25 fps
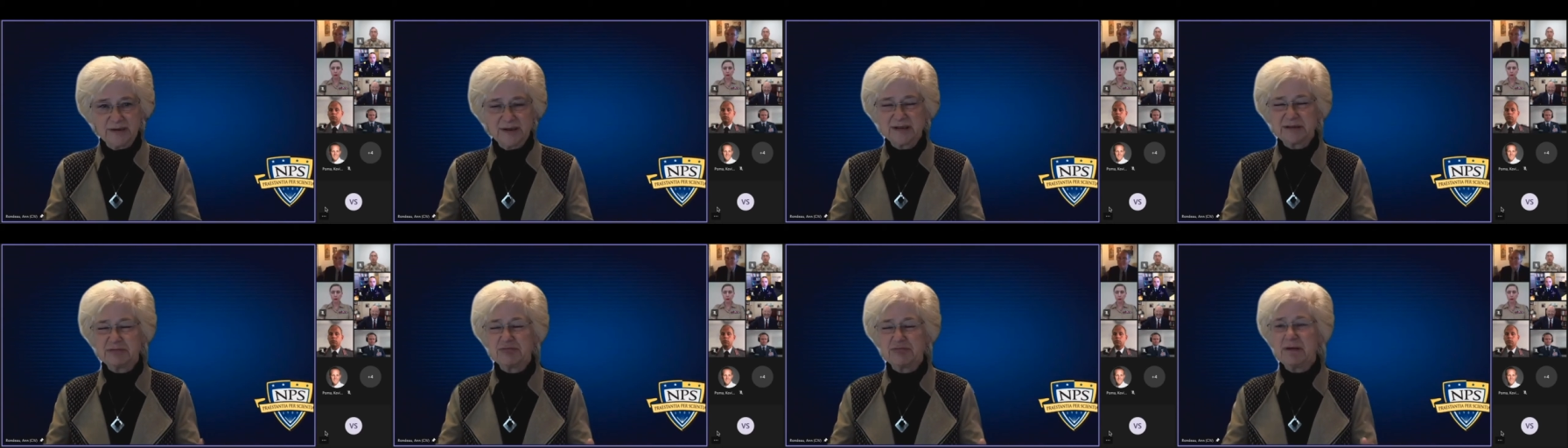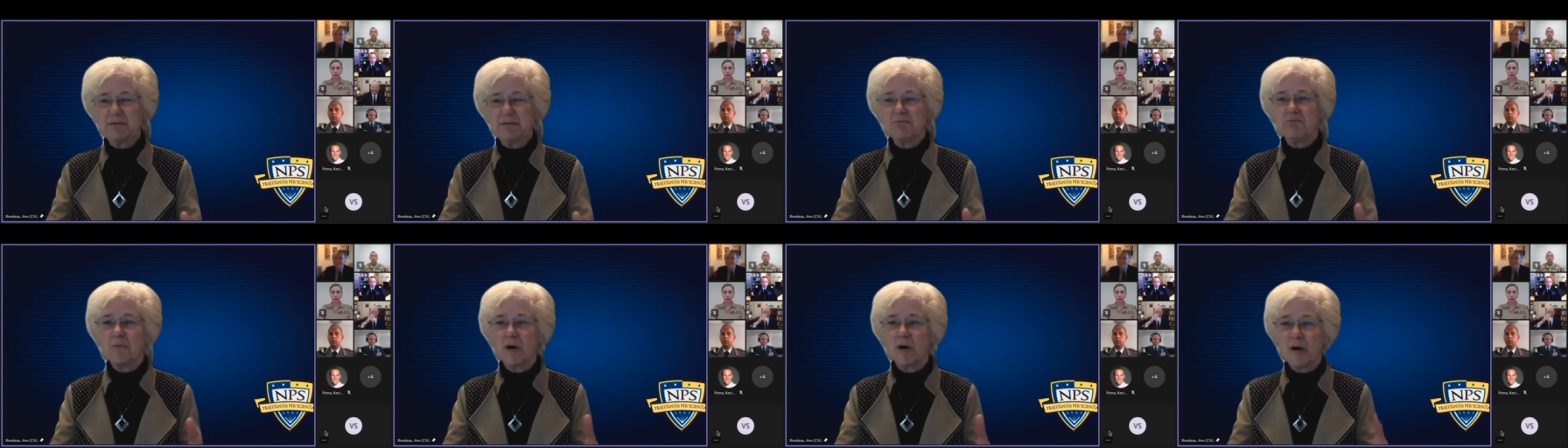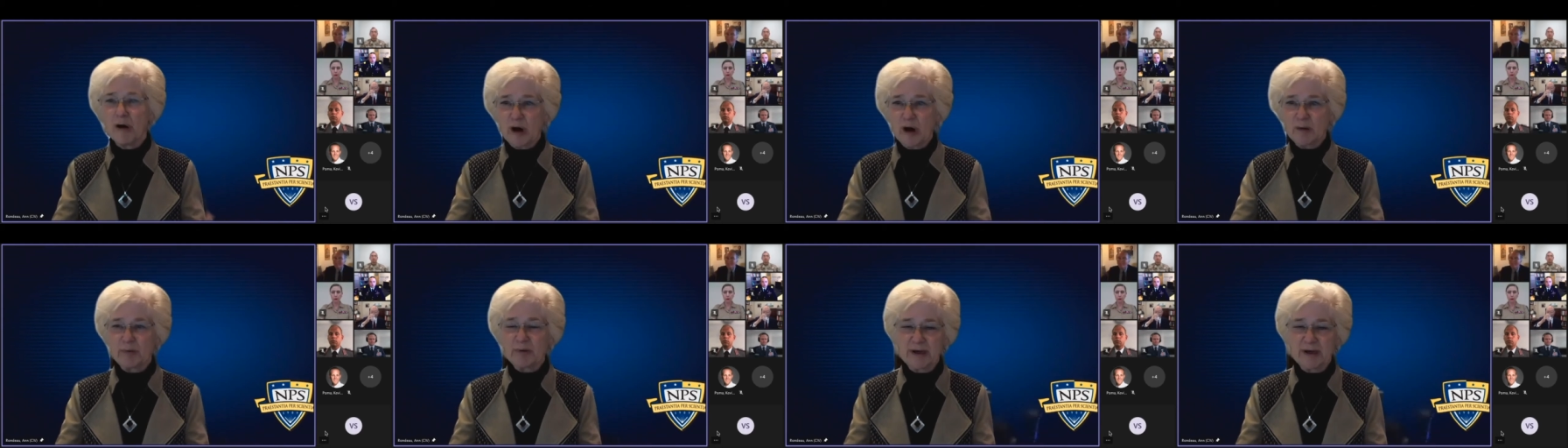It's
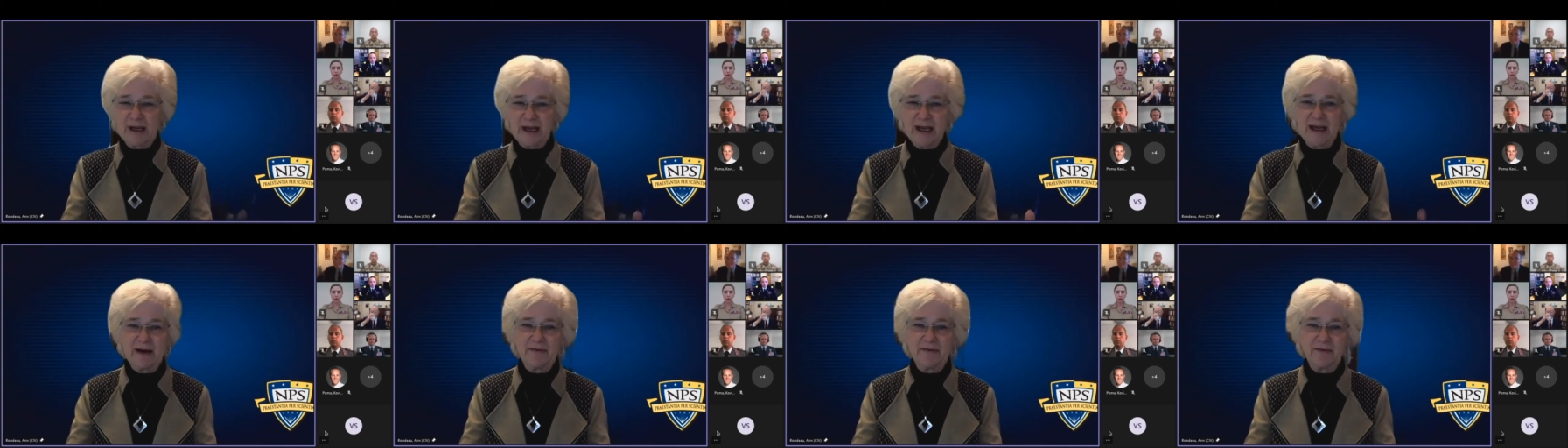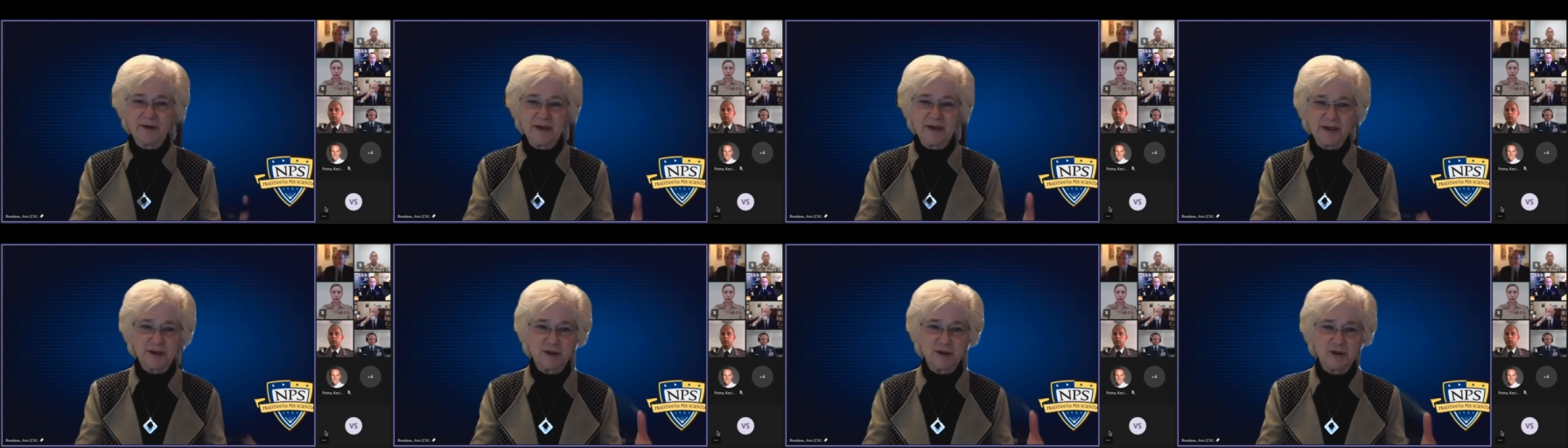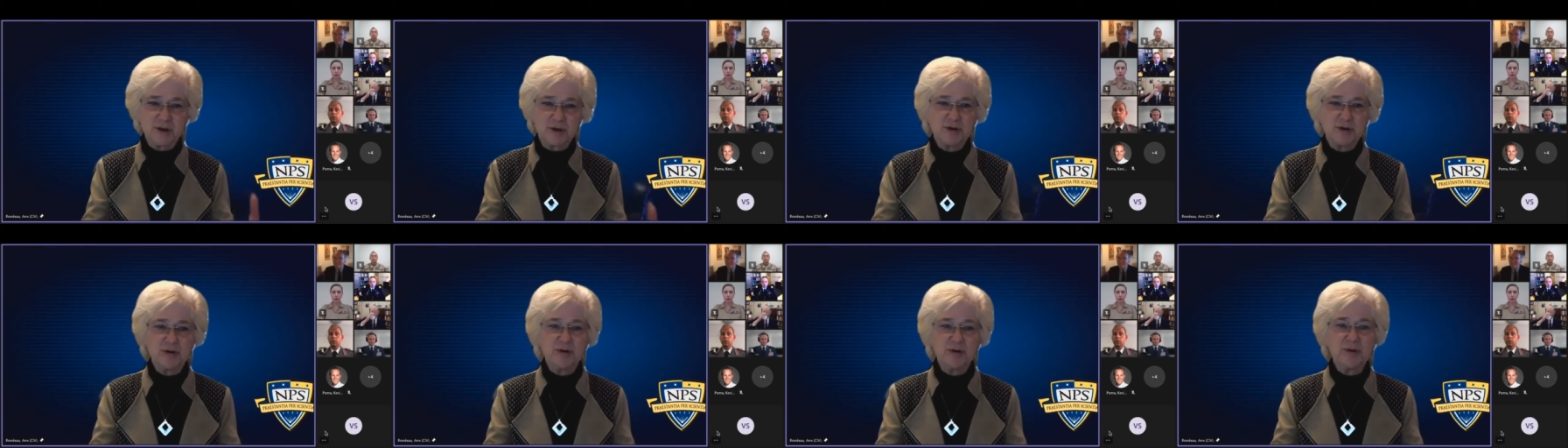remarkable to have these
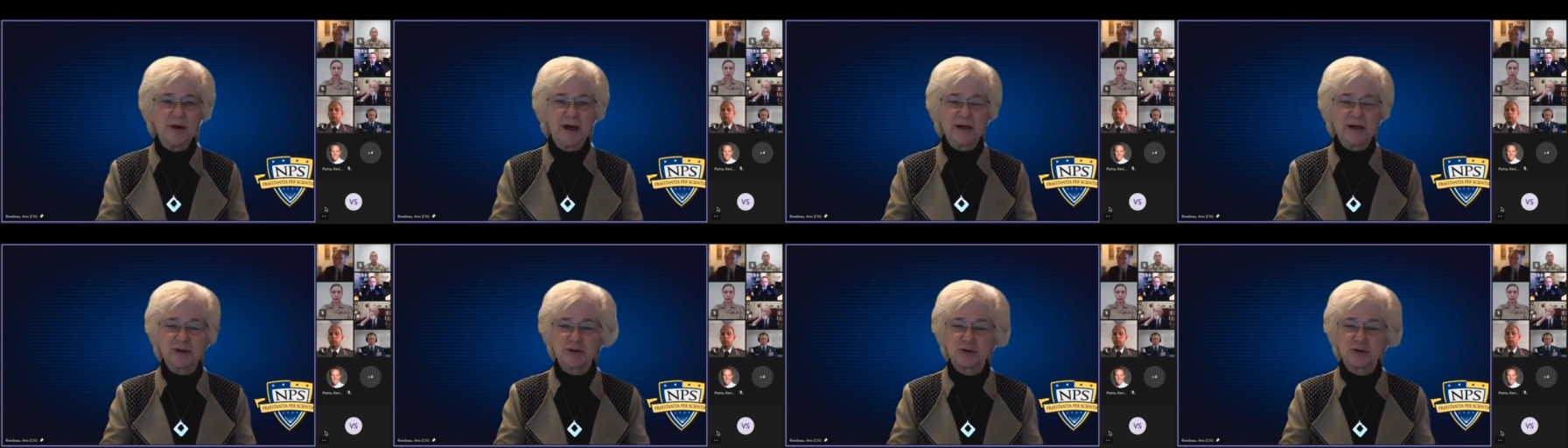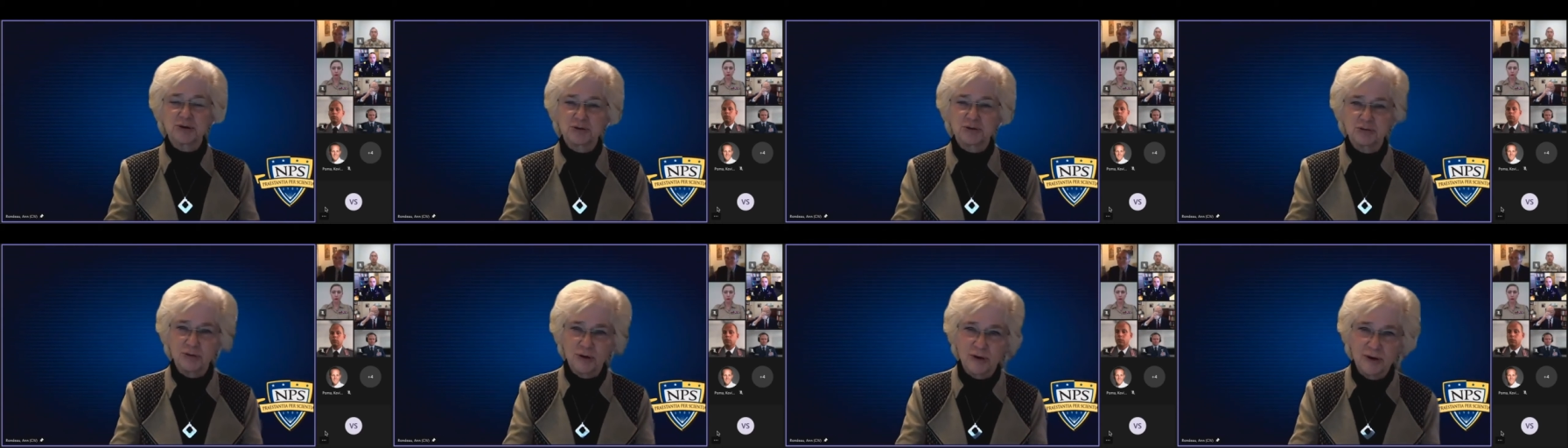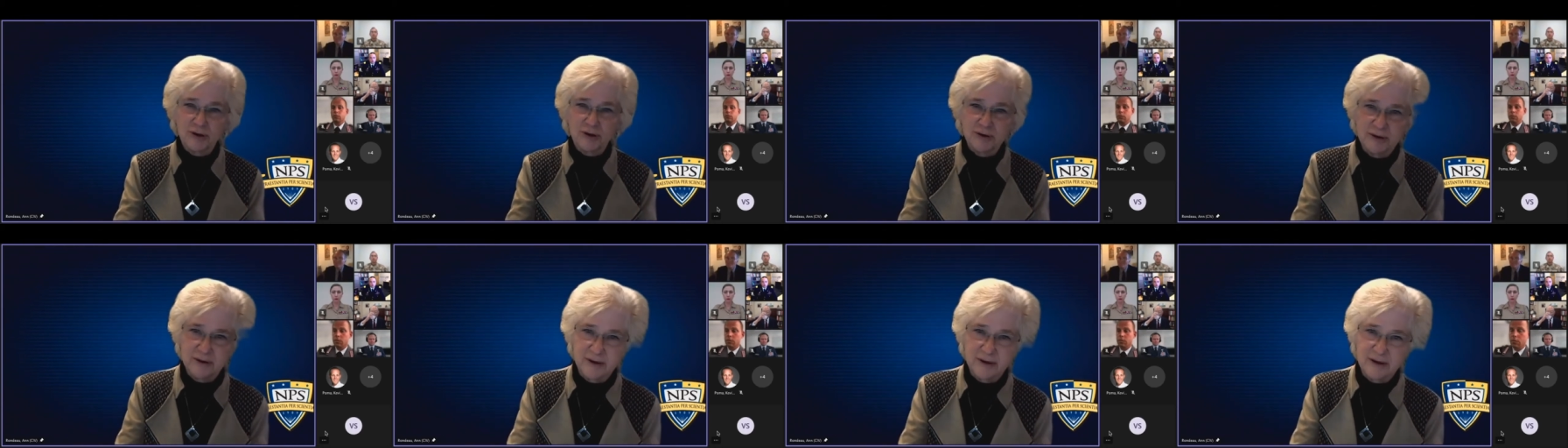two
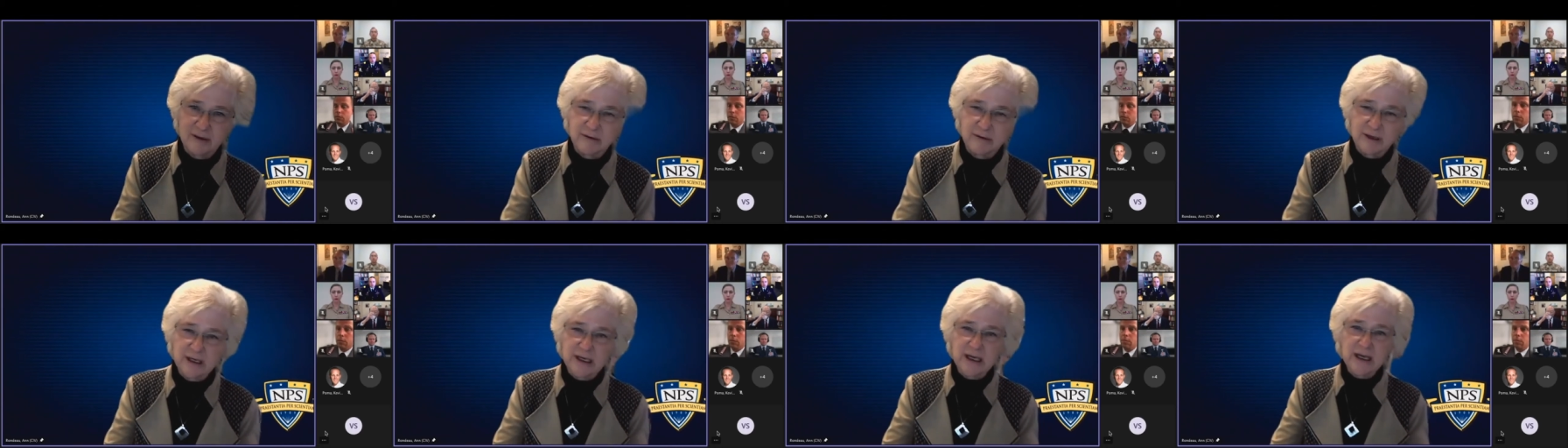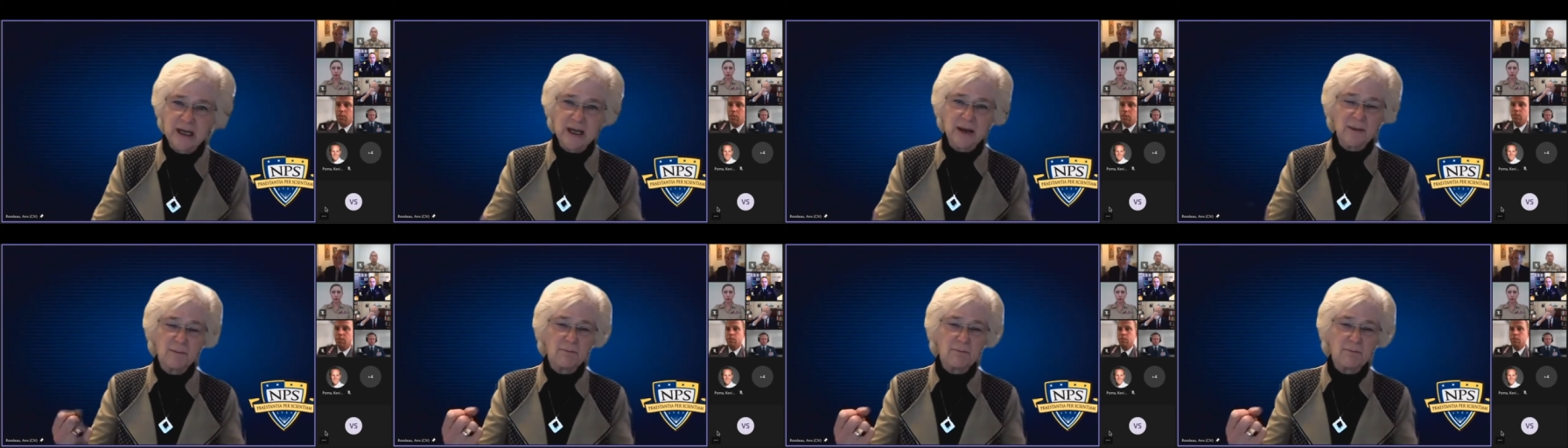extraordinary